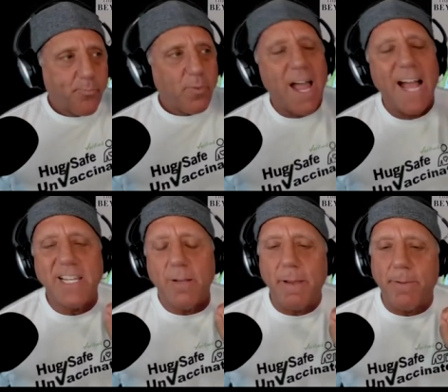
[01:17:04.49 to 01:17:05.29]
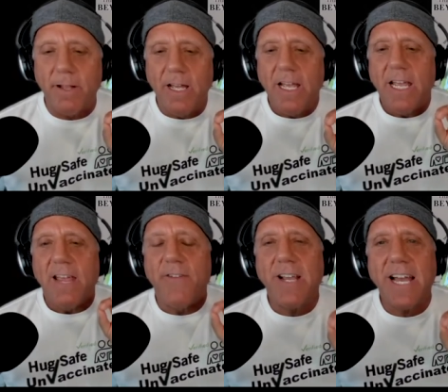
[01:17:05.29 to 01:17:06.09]
I tell people,
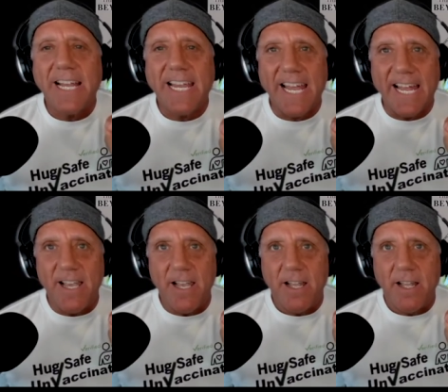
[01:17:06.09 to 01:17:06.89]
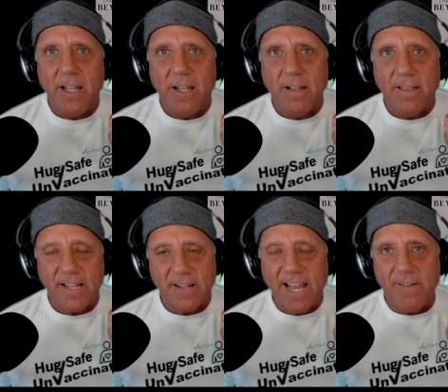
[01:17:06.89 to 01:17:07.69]
if you got a kid
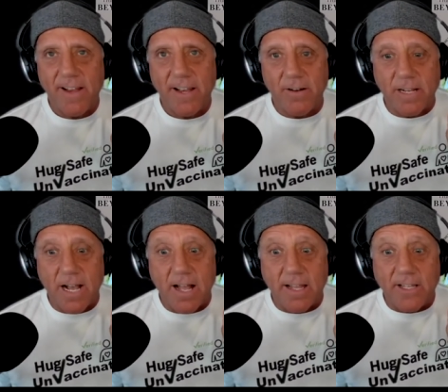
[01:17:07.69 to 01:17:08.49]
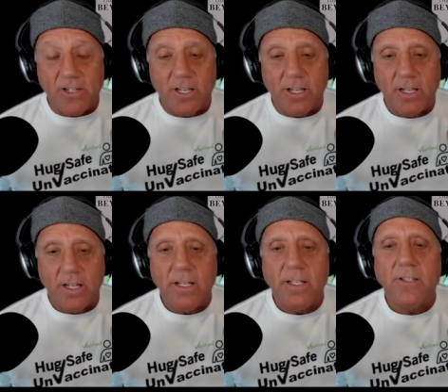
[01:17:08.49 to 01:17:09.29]
that's getting ready to go to college,
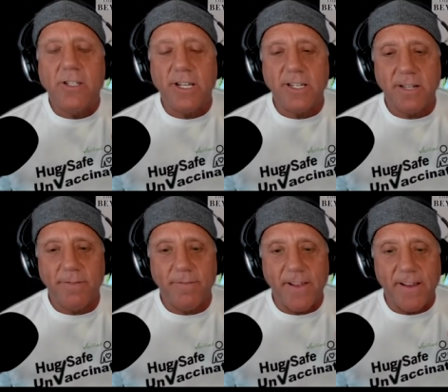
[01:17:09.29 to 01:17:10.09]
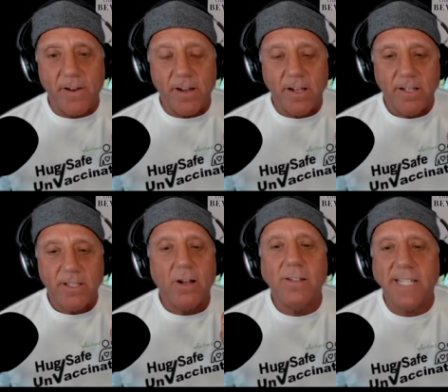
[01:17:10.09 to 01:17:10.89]
do yourself a favor.
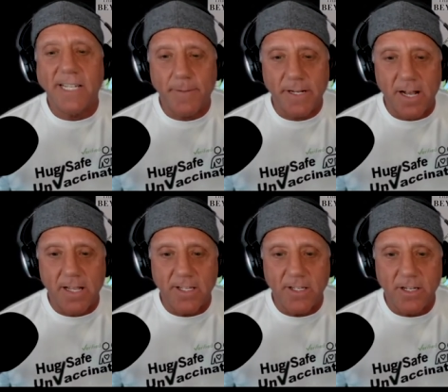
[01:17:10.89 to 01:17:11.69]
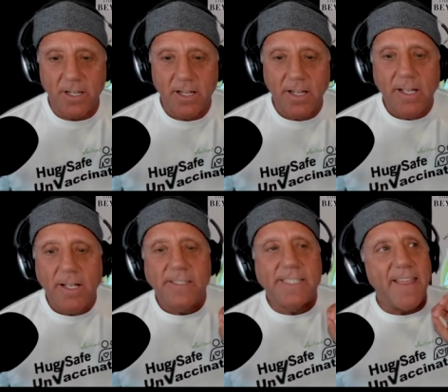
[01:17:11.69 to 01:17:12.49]
Don't send them to college.
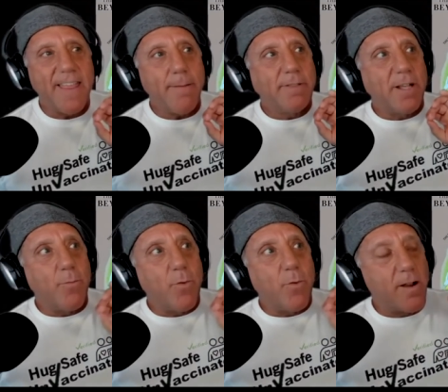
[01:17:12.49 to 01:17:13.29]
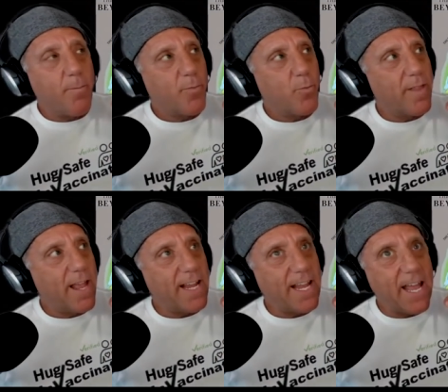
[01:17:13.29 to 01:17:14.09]
Mm-hmm. Send them somewhere where
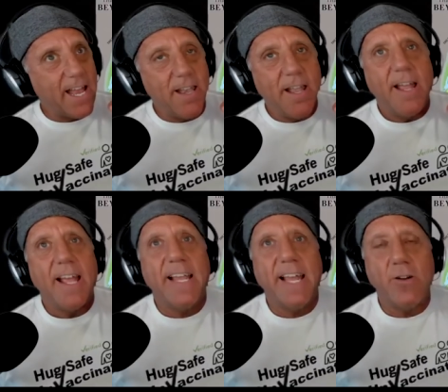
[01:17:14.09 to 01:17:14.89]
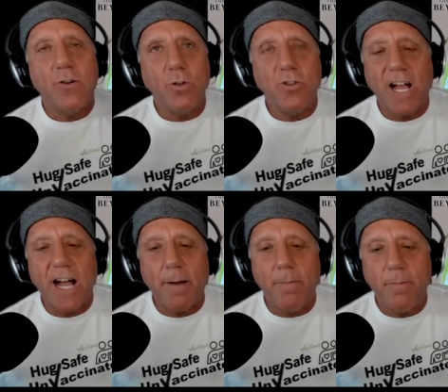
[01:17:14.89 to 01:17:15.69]
they can get a cool
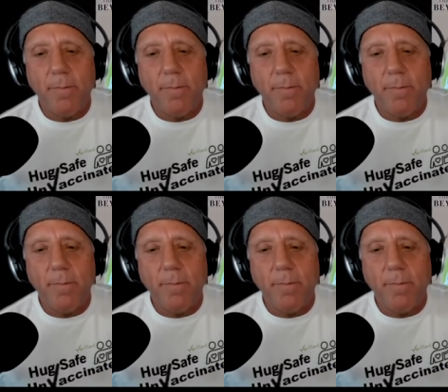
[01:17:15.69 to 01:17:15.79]
job.